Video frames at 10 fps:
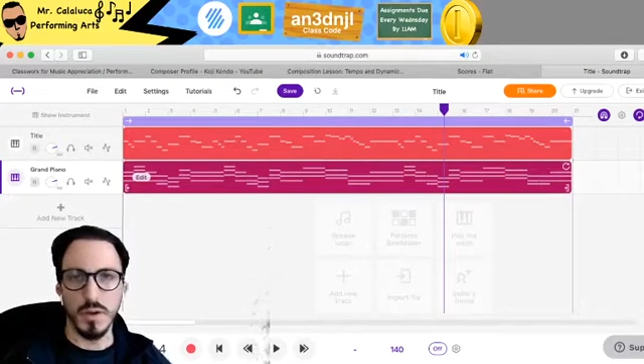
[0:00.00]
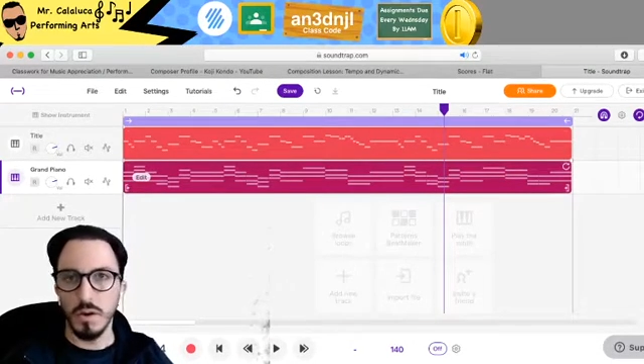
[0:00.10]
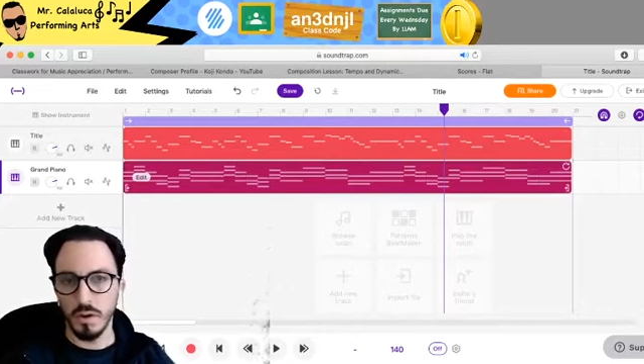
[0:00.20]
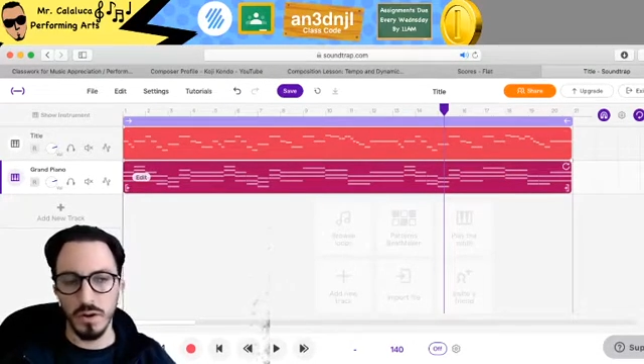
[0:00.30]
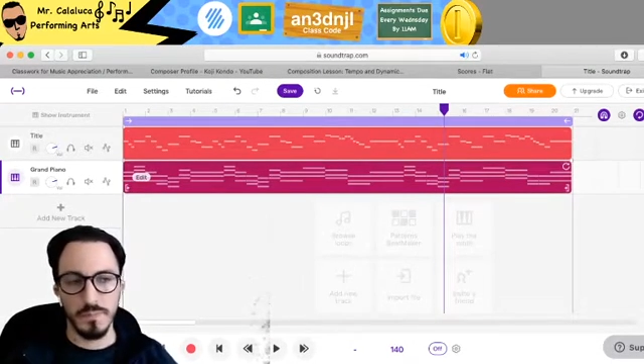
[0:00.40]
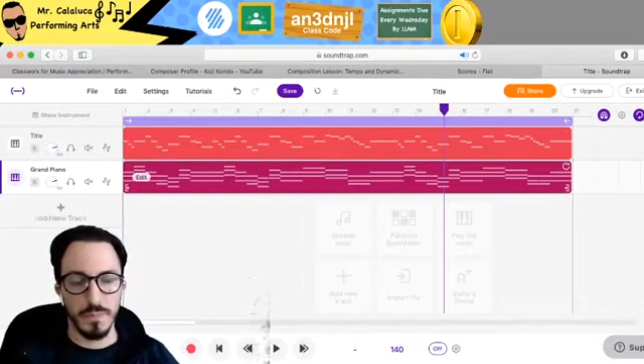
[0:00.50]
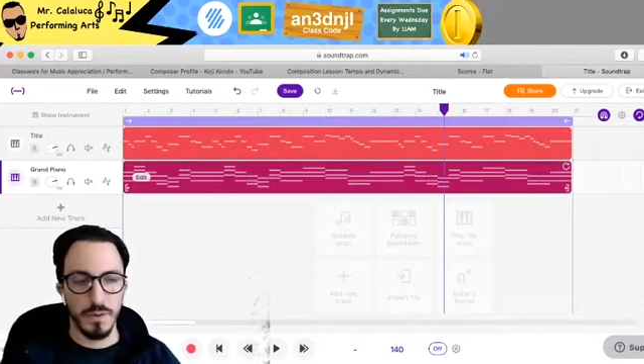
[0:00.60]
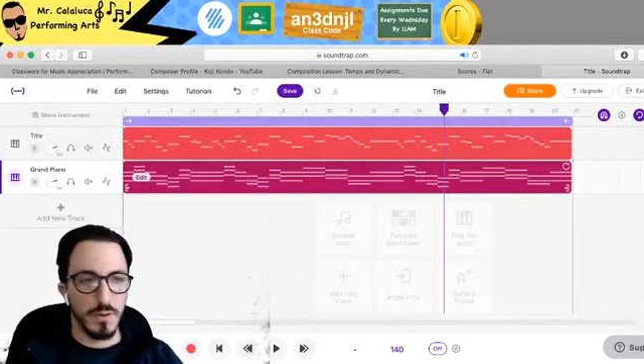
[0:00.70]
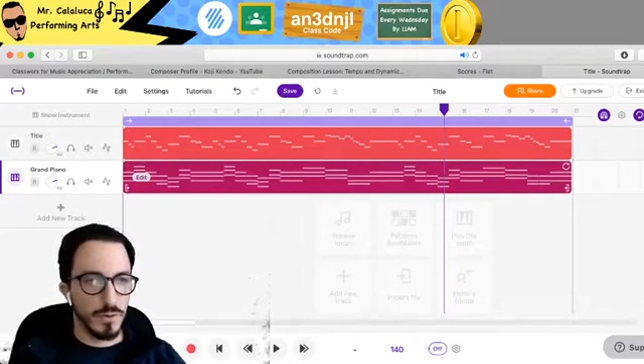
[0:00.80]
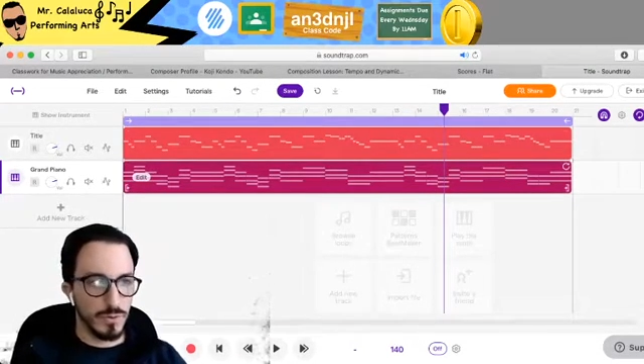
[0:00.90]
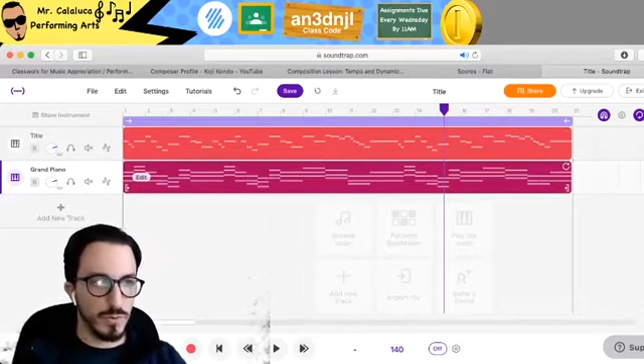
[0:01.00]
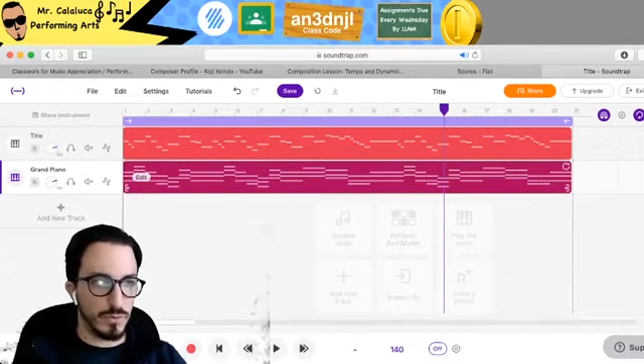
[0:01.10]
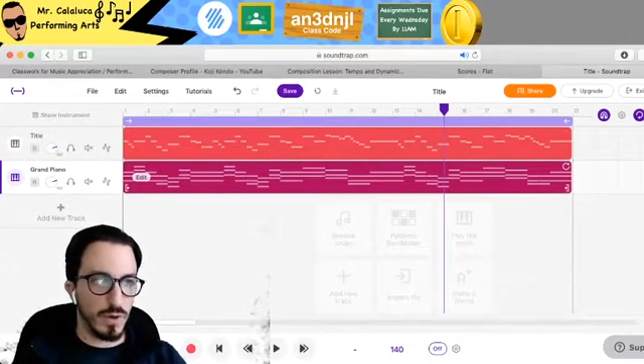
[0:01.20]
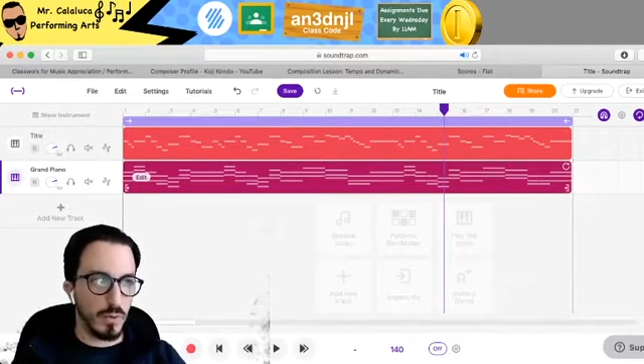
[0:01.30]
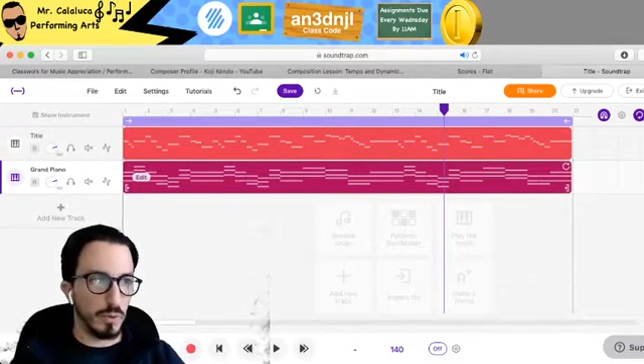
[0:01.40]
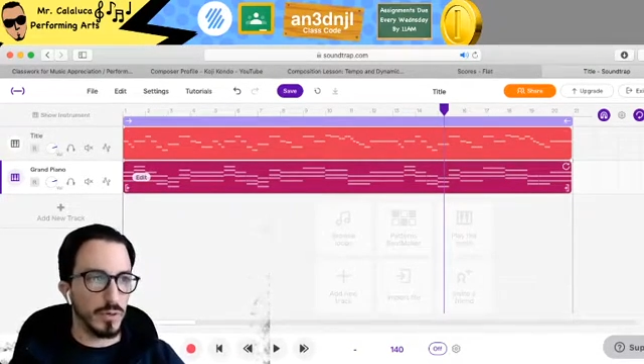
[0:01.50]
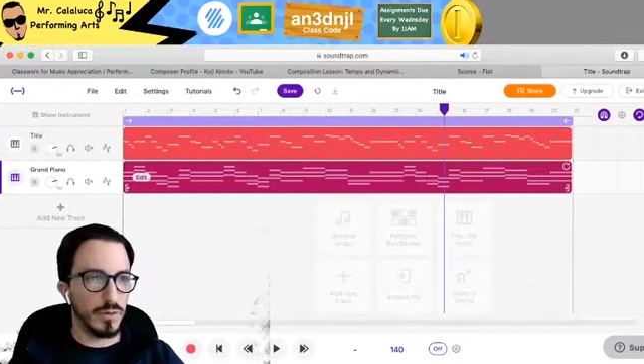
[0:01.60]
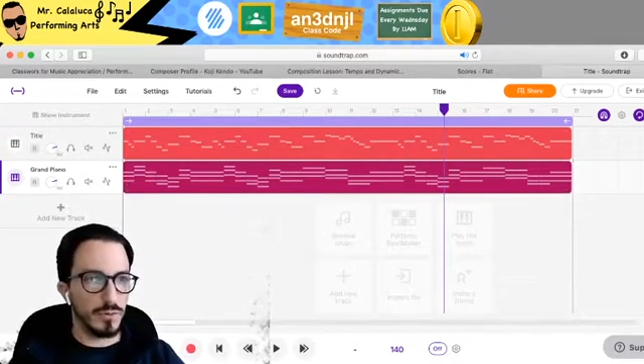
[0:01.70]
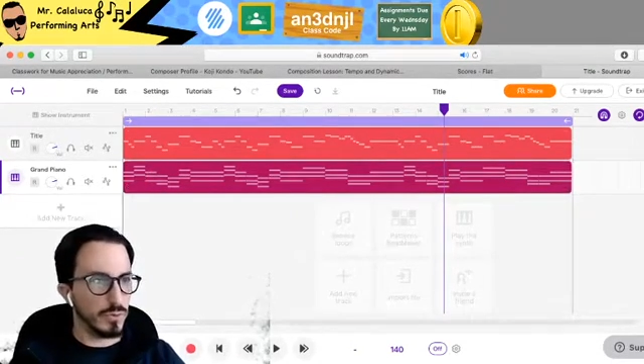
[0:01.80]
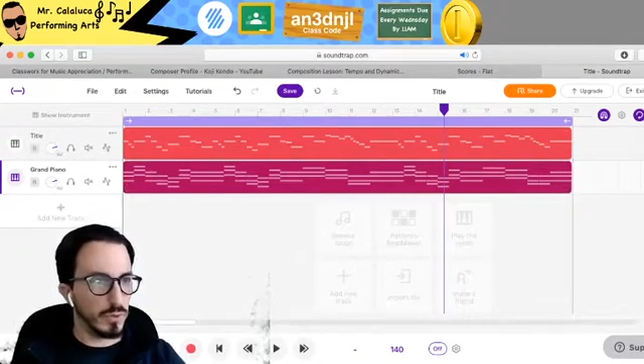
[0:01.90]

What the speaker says: All right, so now what we're gonna do is we're